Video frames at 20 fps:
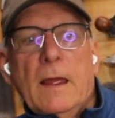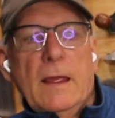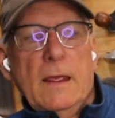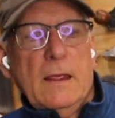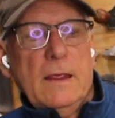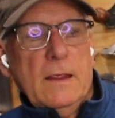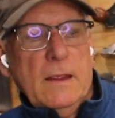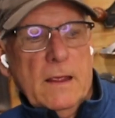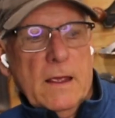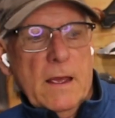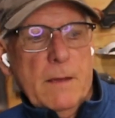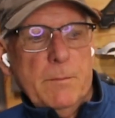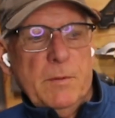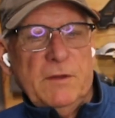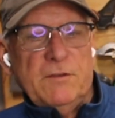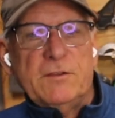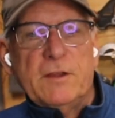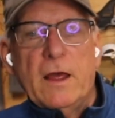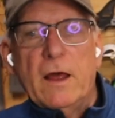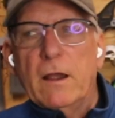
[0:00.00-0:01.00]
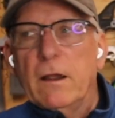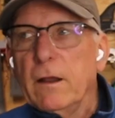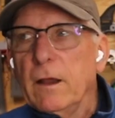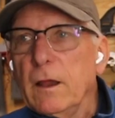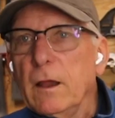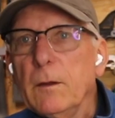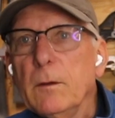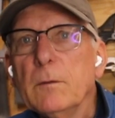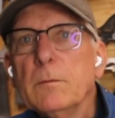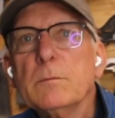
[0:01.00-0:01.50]
Hey, happy
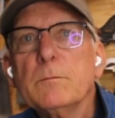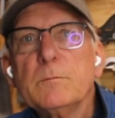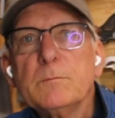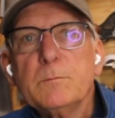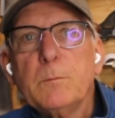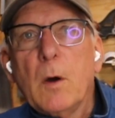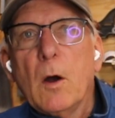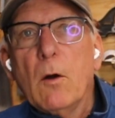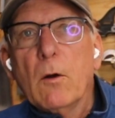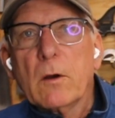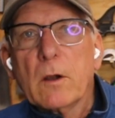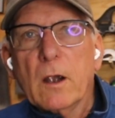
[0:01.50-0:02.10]
Saturday. Paul